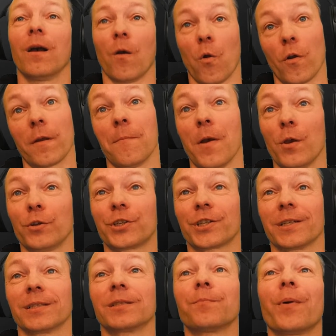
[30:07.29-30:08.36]
or
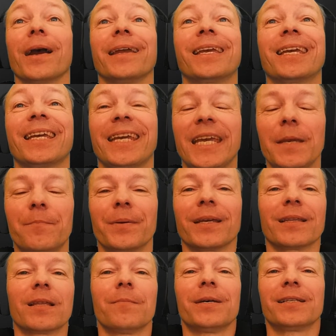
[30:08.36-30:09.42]
emotions by keeping them